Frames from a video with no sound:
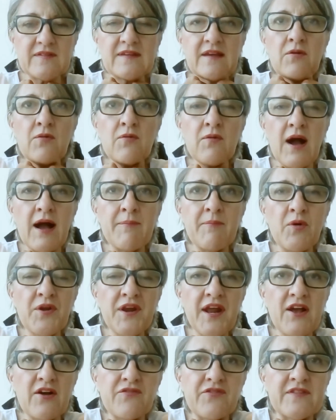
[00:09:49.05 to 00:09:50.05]
So what
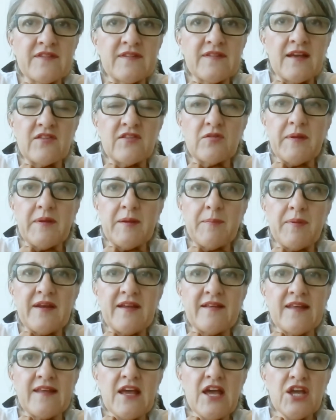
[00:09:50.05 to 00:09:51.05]
I often say to people
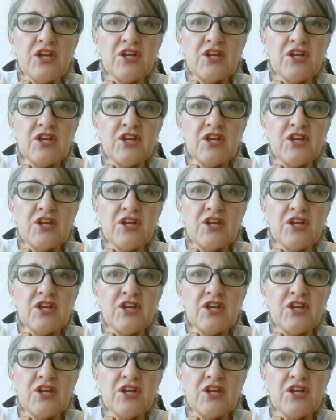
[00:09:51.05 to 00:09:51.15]
is,